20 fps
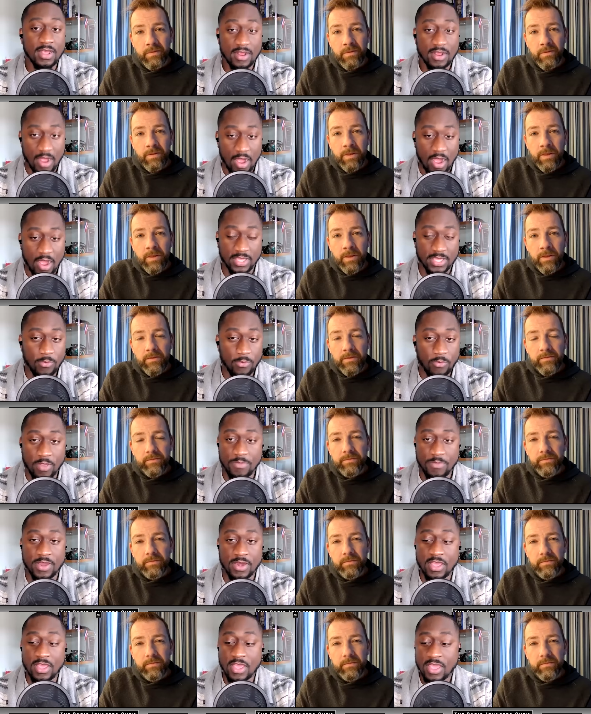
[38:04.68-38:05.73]
Speaker 1: hockey
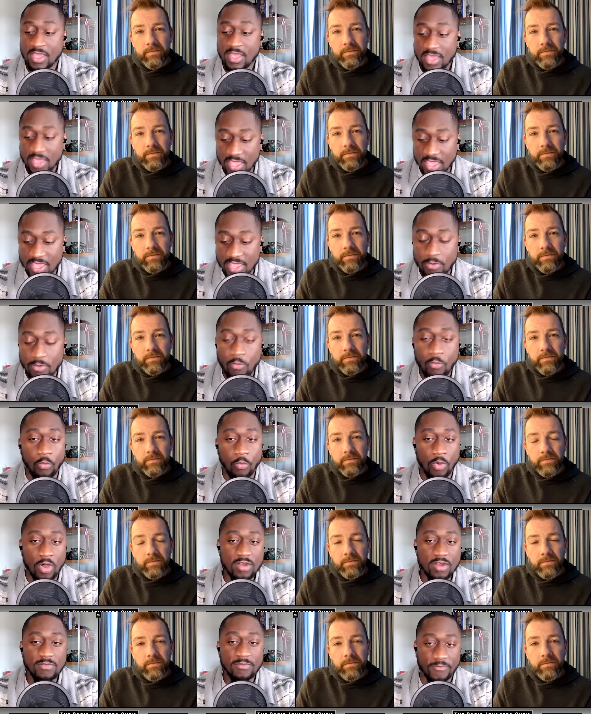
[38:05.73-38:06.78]
women in
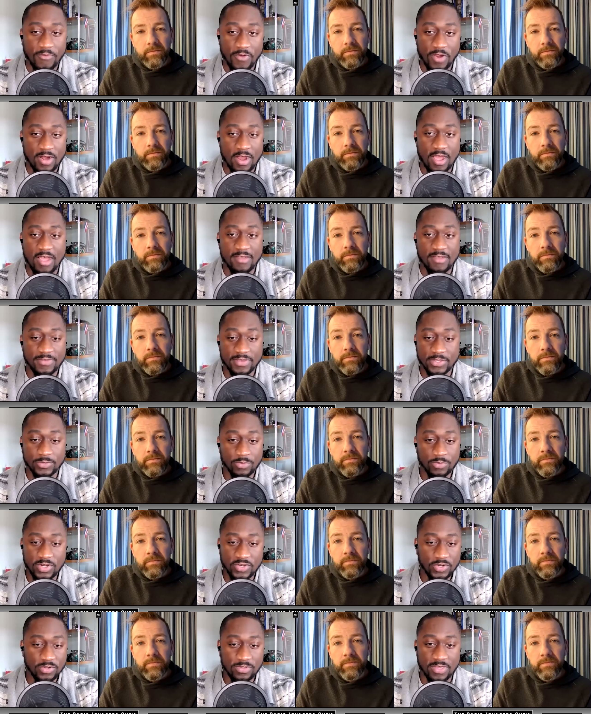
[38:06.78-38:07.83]
one front office. What
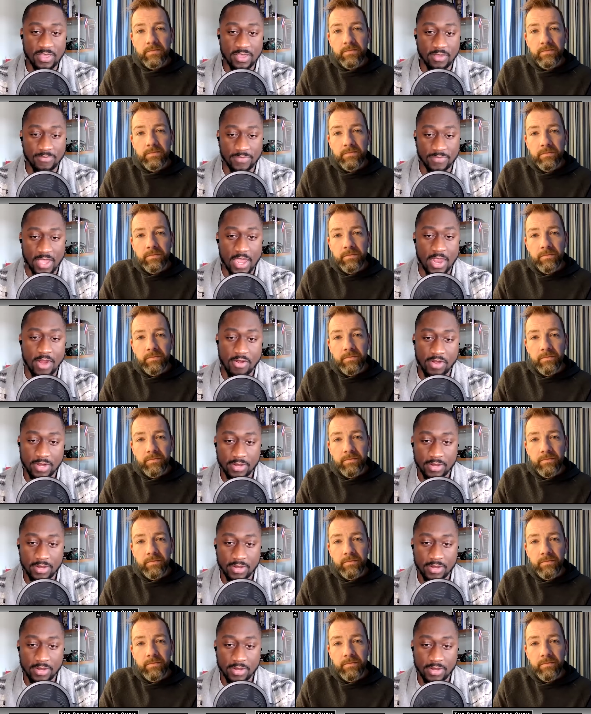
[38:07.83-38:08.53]
did you think of the hire?